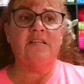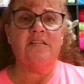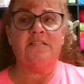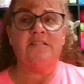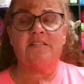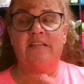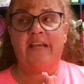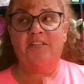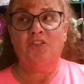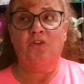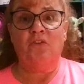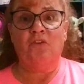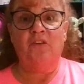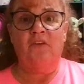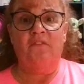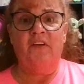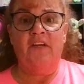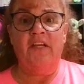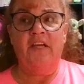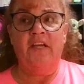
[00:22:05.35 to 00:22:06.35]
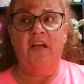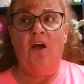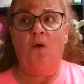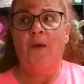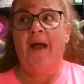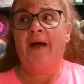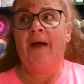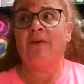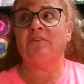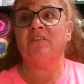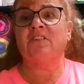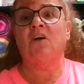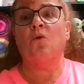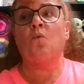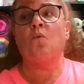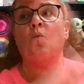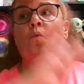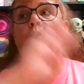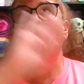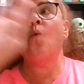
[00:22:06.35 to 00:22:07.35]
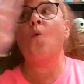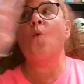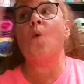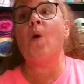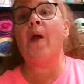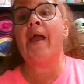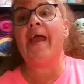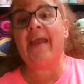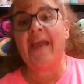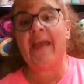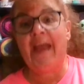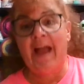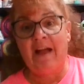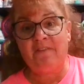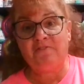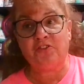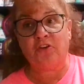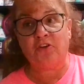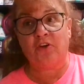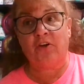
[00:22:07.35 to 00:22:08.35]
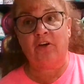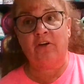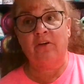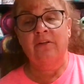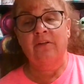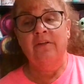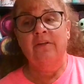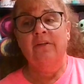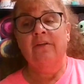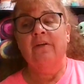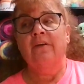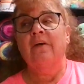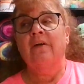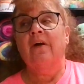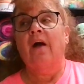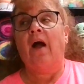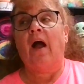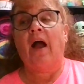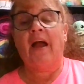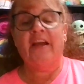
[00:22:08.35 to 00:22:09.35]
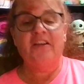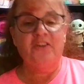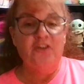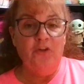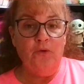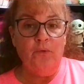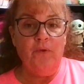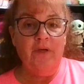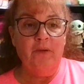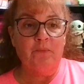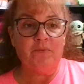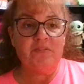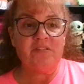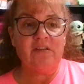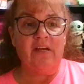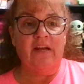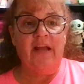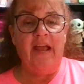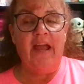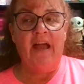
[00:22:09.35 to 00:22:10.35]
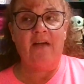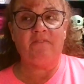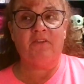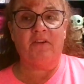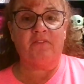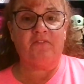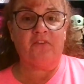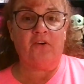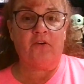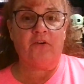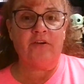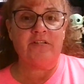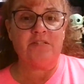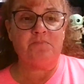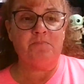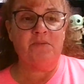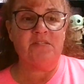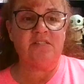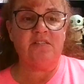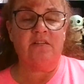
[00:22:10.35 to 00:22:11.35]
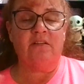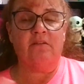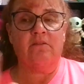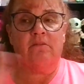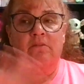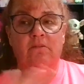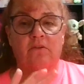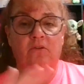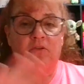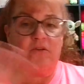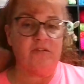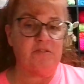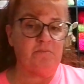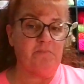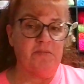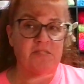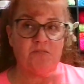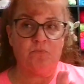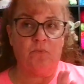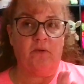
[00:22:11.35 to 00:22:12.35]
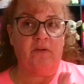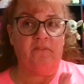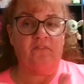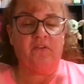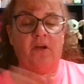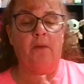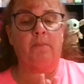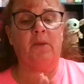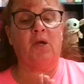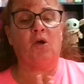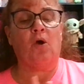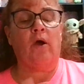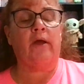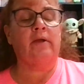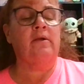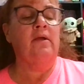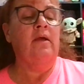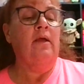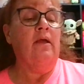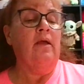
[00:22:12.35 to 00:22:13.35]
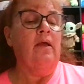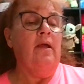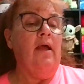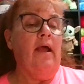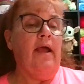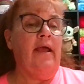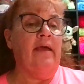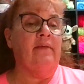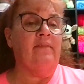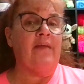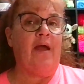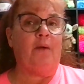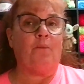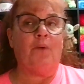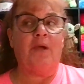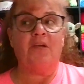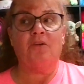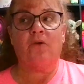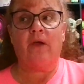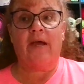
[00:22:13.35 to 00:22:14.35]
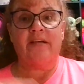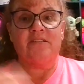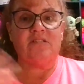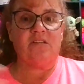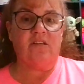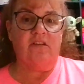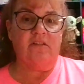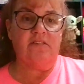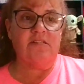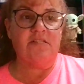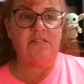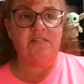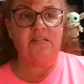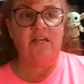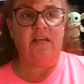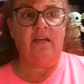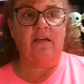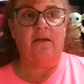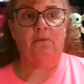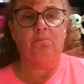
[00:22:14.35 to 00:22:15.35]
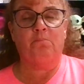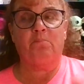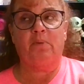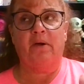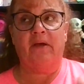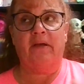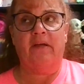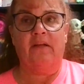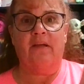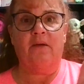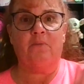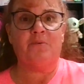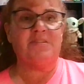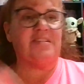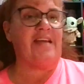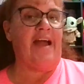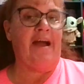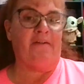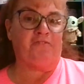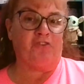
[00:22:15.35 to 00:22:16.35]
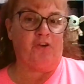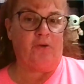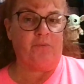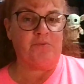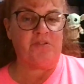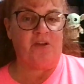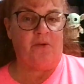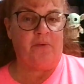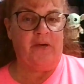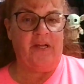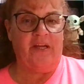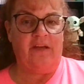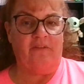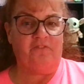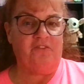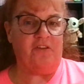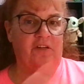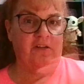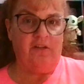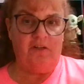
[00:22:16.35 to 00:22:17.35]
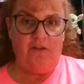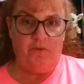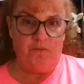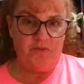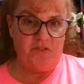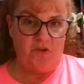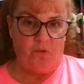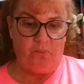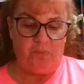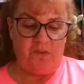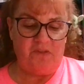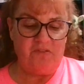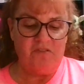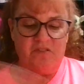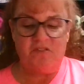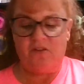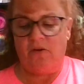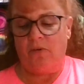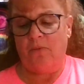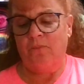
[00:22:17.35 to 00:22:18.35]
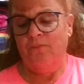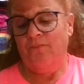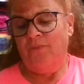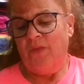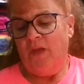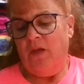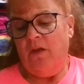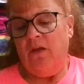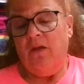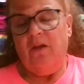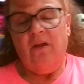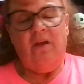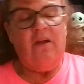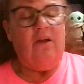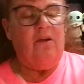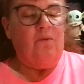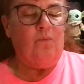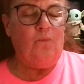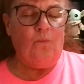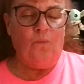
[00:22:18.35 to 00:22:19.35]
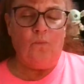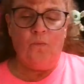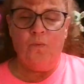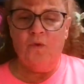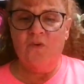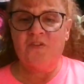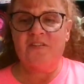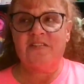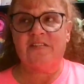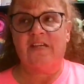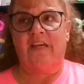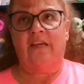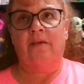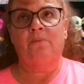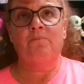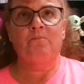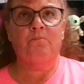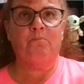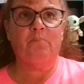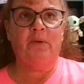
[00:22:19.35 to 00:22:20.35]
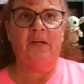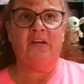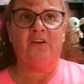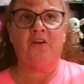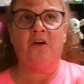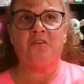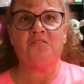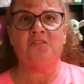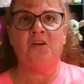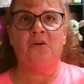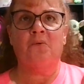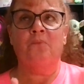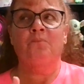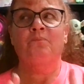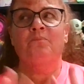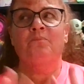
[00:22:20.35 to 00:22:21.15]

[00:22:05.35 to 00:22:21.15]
to schedule the video out till way after I knew he was going to have it for Christmas, and Christmas would have come and gone. And that way you guys could see it, but it was after it was already gifted and it was open. So we'll see. But it also,